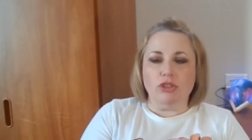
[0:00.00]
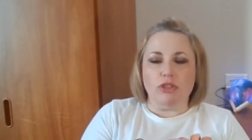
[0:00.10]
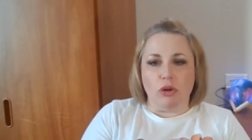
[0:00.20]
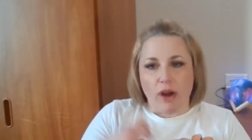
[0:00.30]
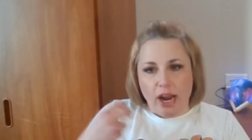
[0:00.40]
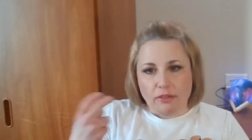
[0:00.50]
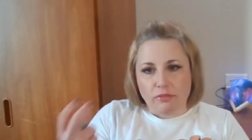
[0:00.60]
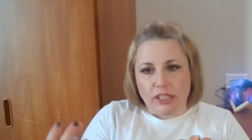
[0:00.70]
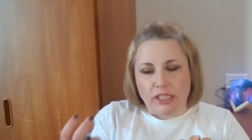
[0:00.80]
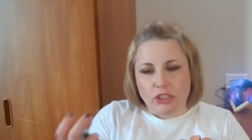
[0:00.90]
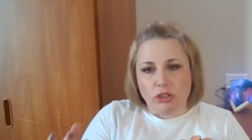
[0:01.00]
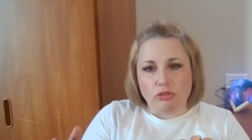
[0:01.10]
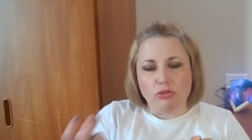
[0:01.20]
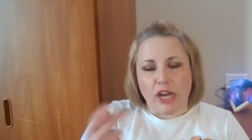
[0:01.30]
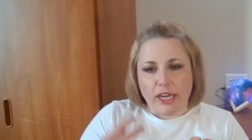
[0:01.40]
you don't have you know
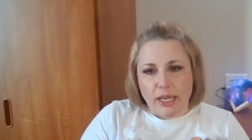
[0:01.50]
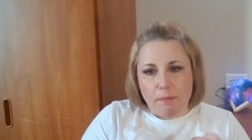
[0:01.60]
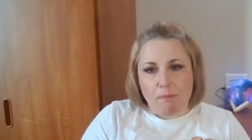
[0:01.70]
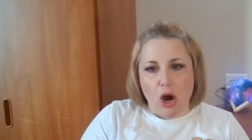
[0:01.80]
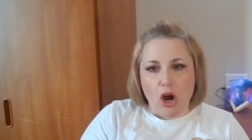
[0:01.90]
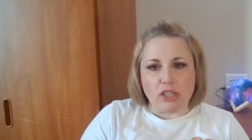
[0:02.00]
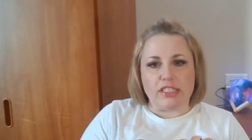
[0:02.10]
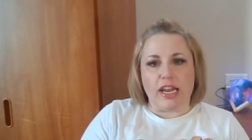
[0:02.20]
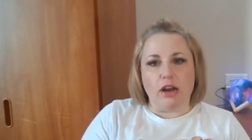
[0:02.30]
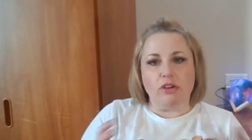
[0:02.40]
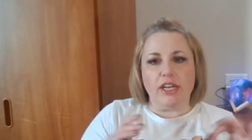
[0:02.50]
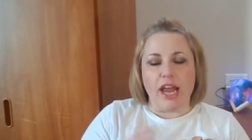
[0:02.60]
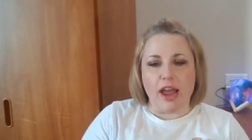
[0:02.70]
you kind of get bogged down in